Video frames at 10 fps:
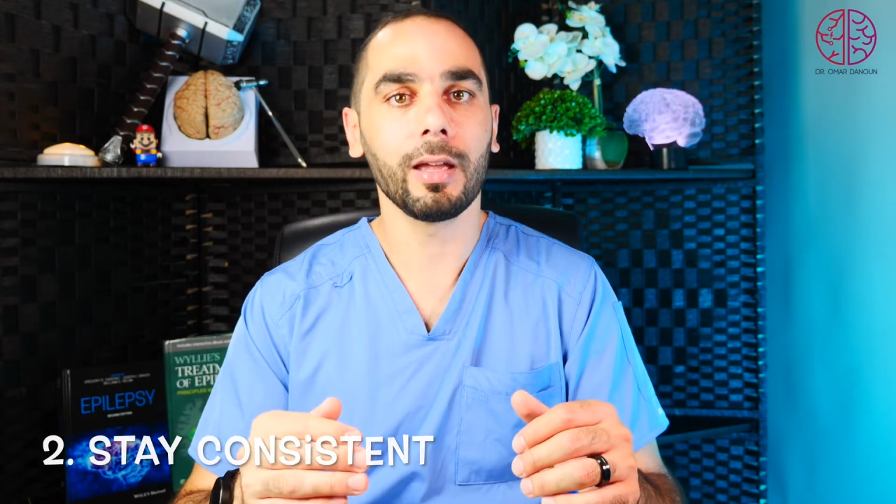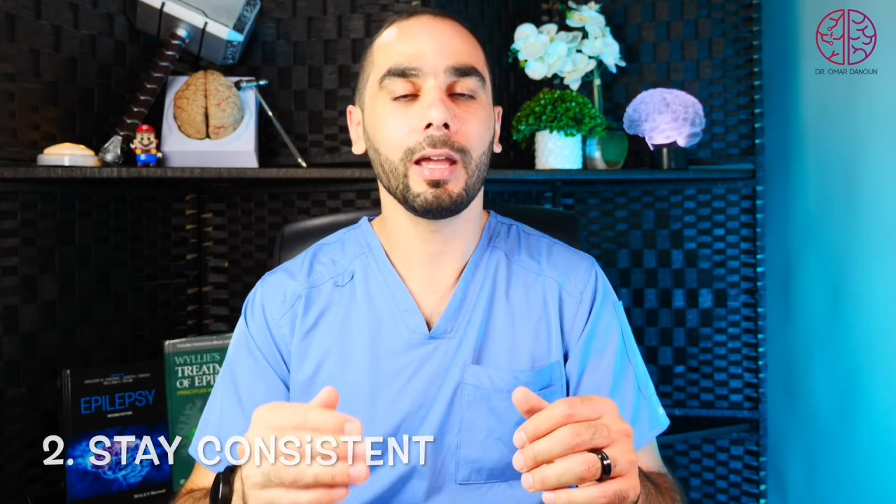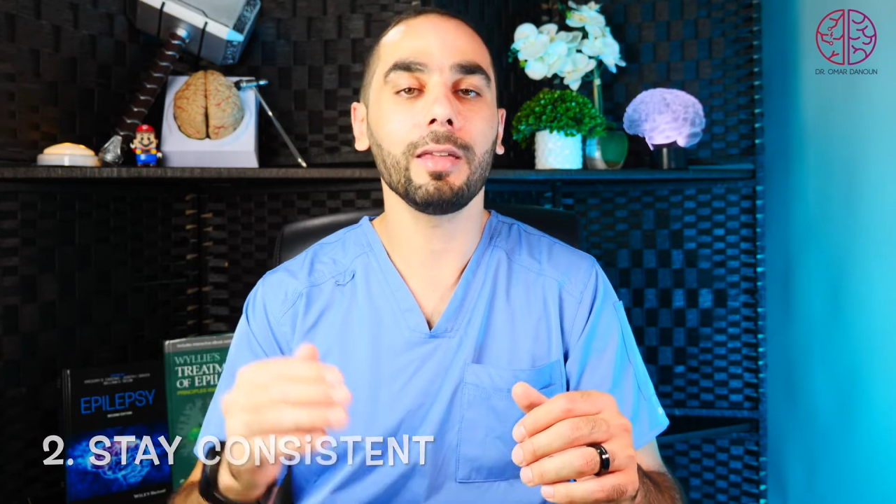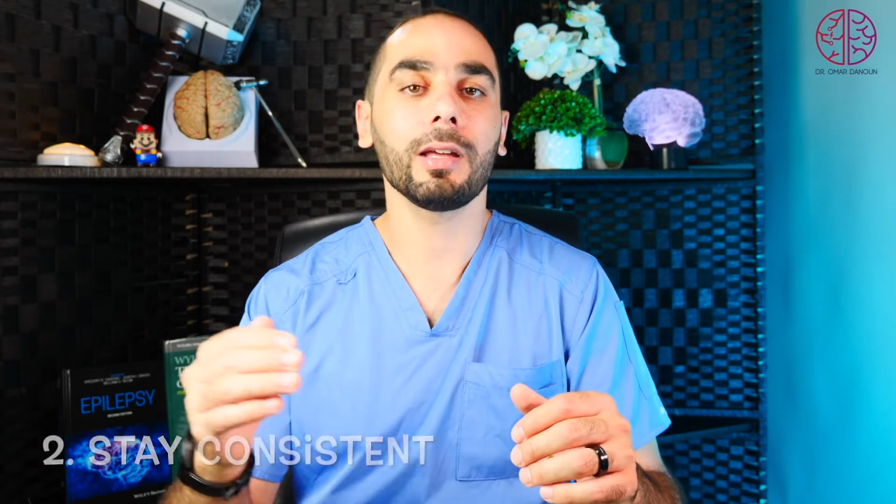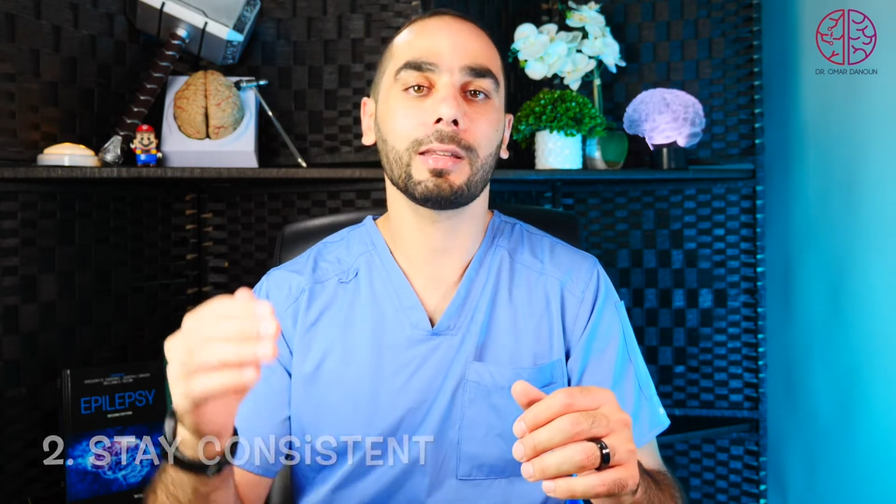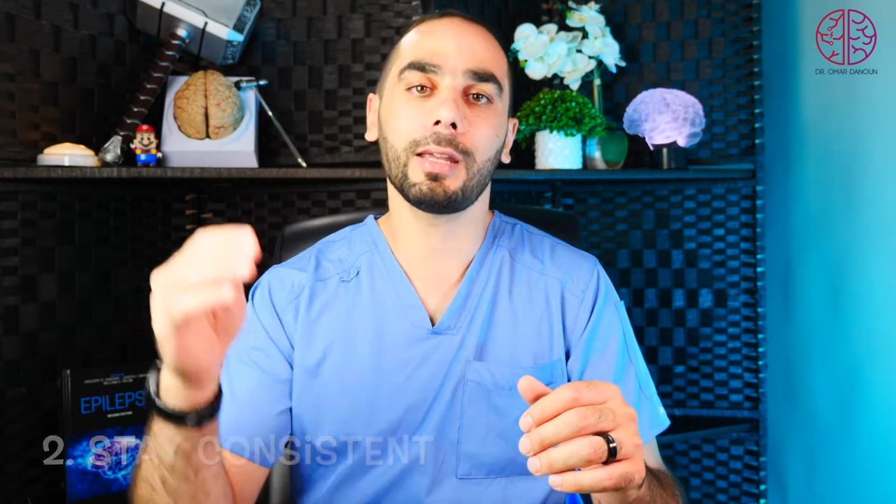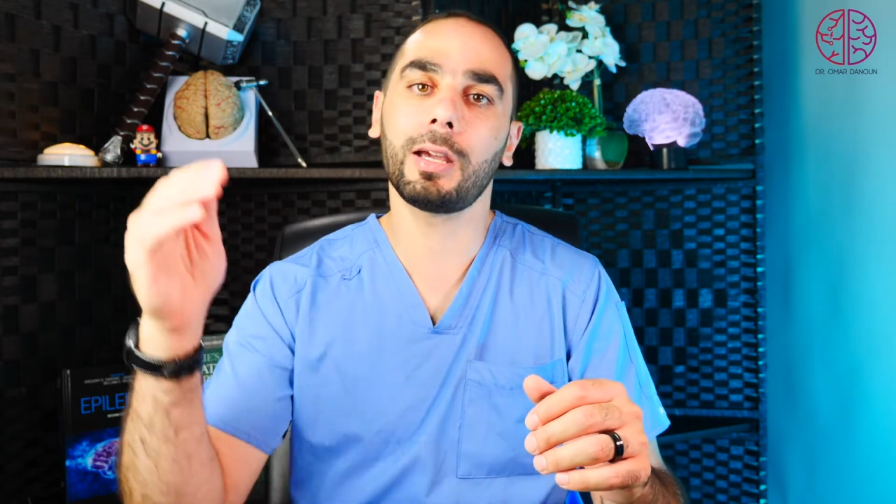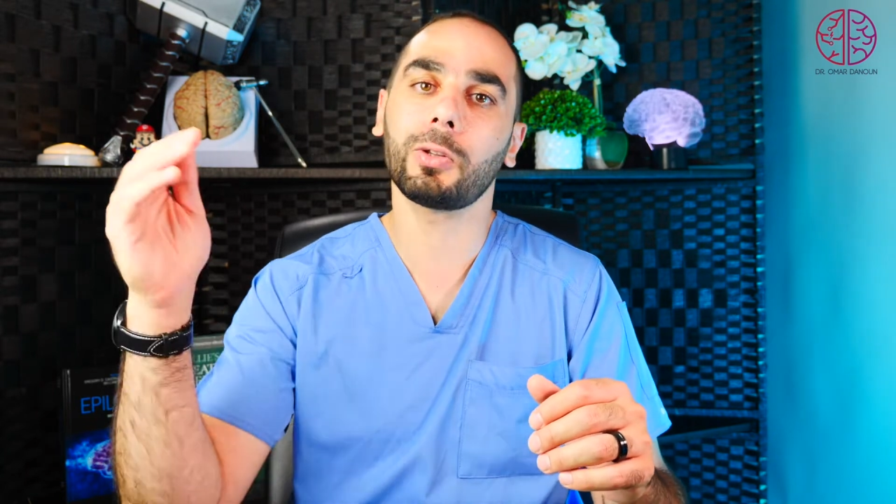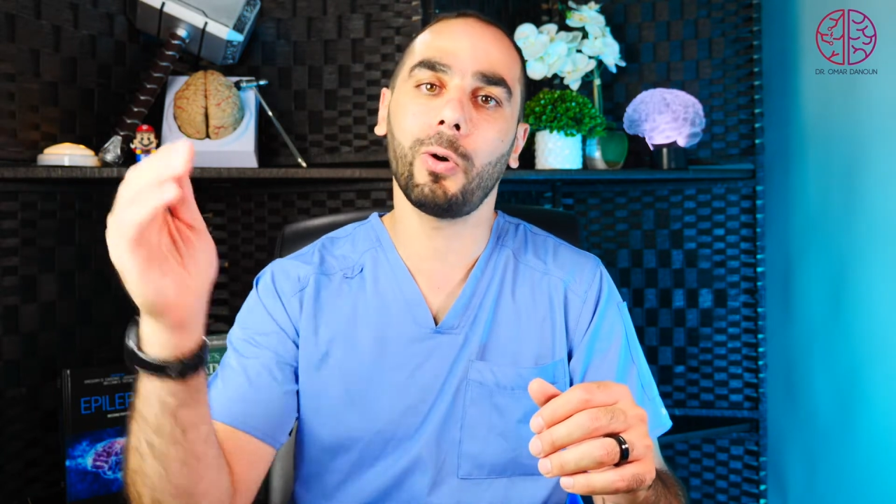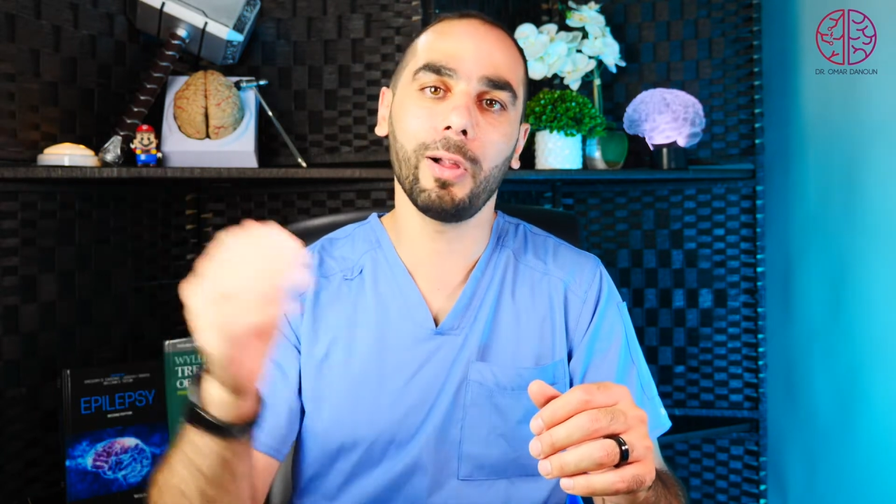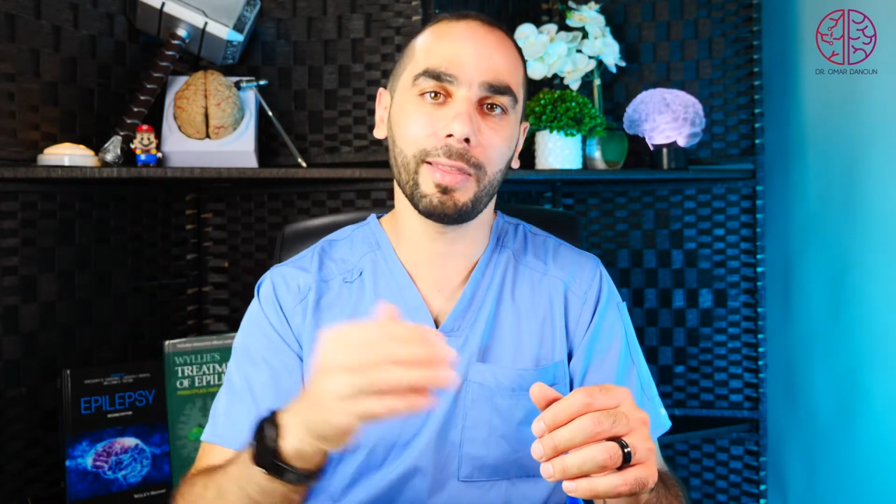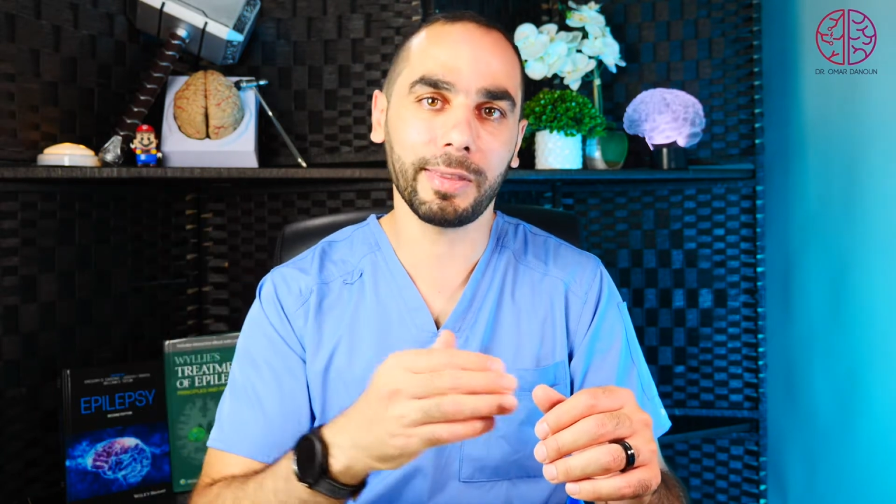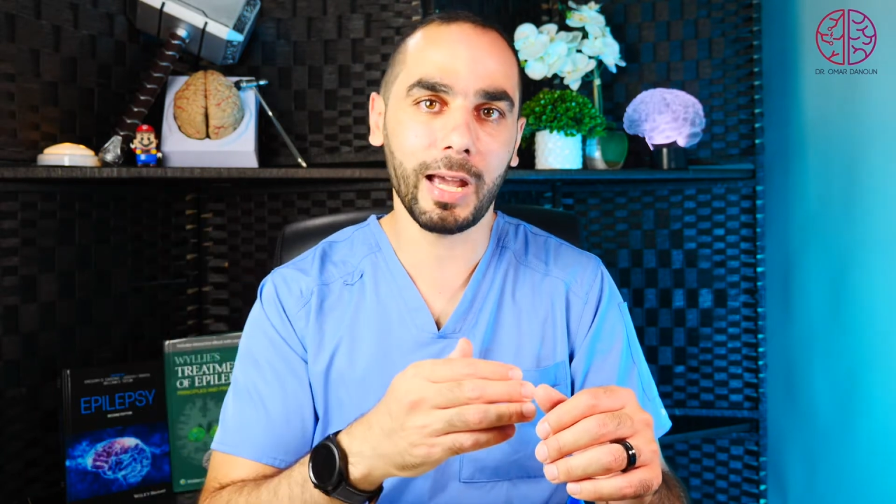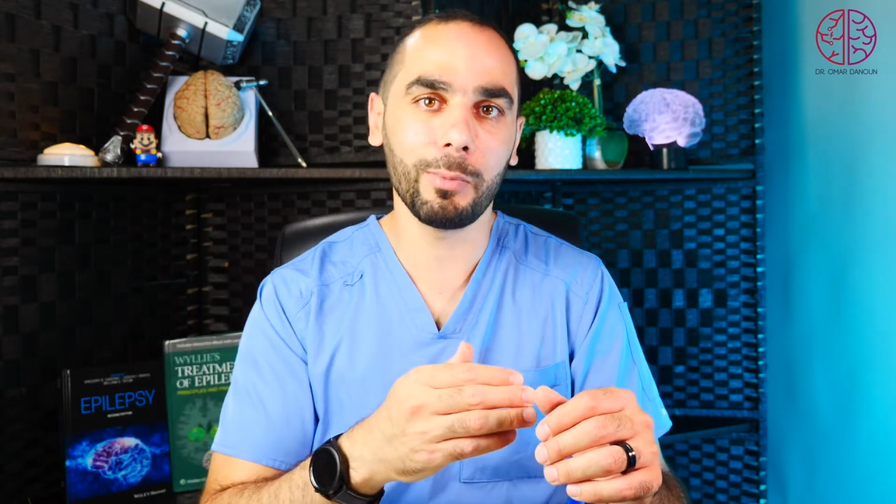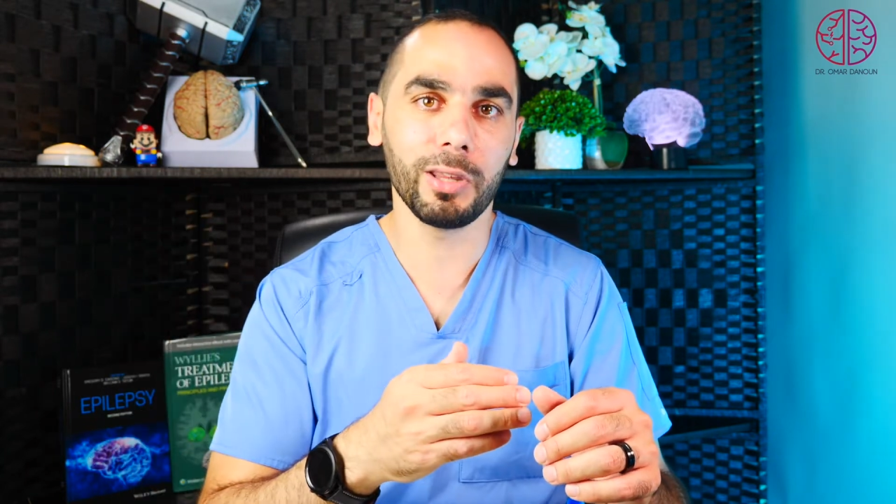Either take it all the time